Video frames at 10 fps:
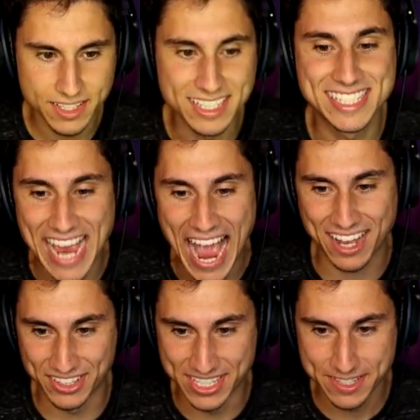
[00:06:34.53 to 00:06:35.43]

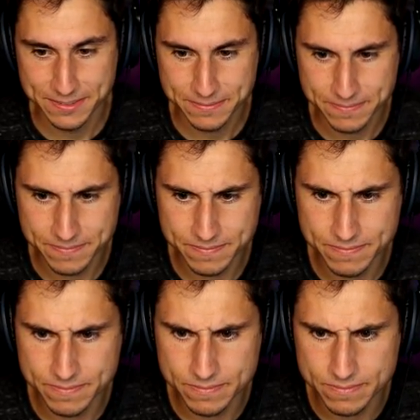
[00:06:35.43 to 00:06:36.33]
Exactly. I'm going to
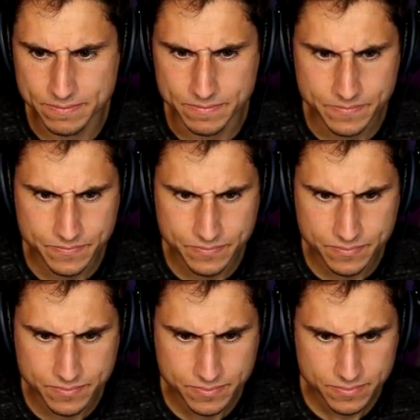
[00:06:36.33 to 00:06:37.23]
murder everybody. Wait,
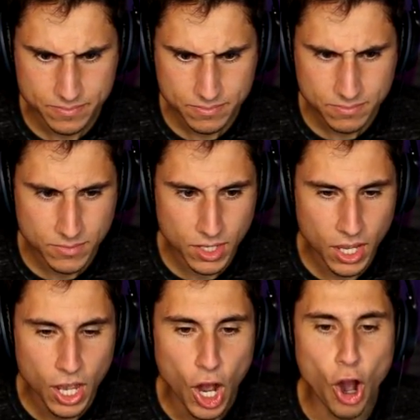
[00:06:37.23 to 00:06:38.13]
what? No, sorry.
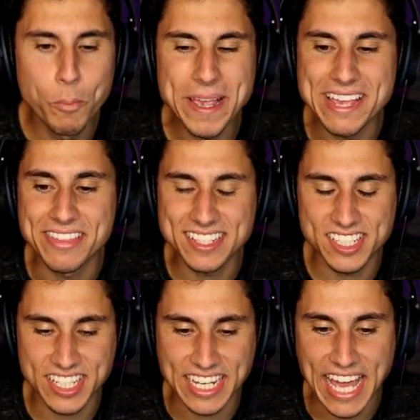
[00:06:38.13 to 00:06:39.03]
Right. Obi, this
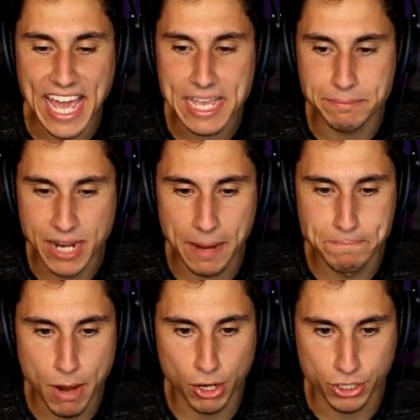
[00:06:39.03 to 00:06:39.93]
is a game, not
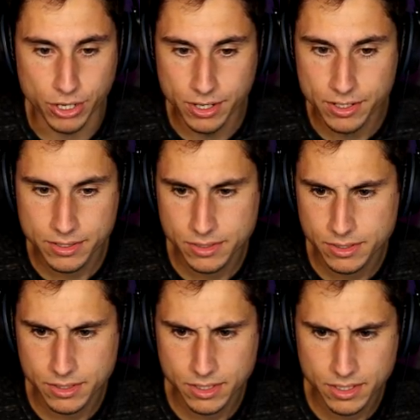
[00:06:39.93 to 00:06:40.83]
murder. Are you an offense or defense
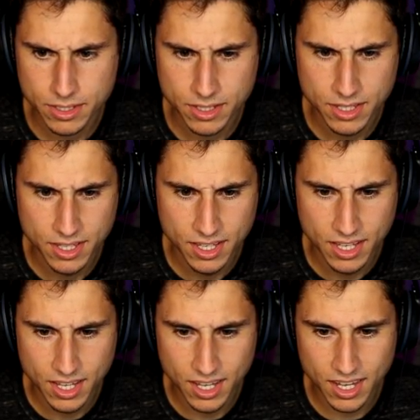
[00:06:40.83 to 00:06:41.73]
kind of guy? Yeah, it's a
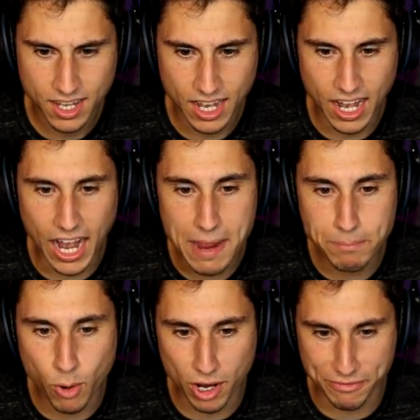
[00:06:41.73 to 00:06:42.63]
game of killing you first. I'm
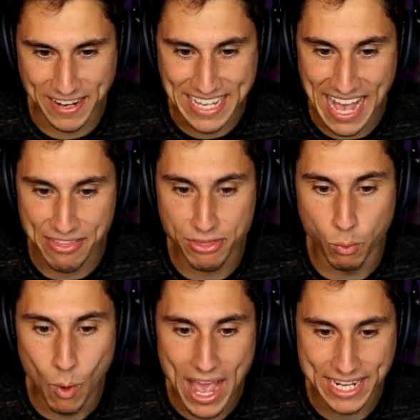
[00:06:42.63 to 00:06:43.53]
more of a get in the
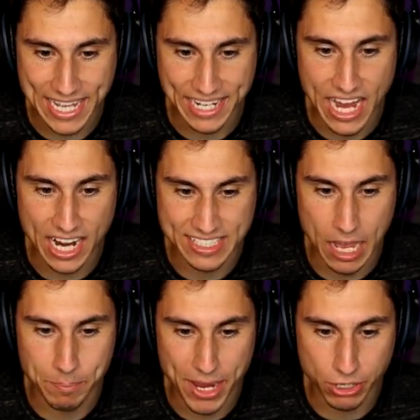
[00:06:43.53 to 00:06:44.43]
way and get knocked
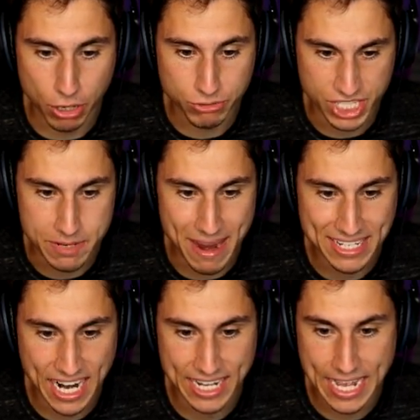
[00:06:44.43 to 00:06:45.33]
out by your own teammate
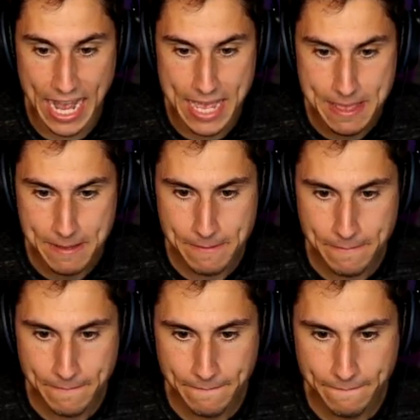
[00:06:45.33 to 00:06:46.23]
kind of guy.
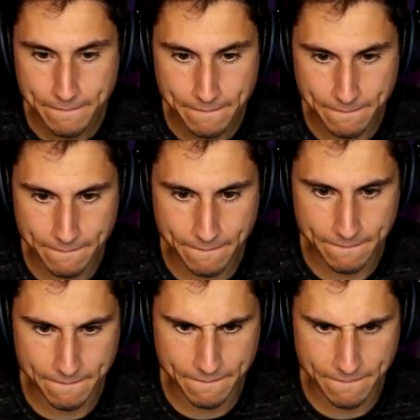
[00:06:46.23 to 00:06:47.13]

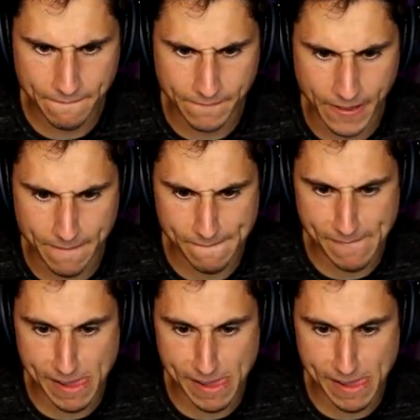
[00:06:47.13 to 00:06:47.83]
Uh-huh. Oh, no.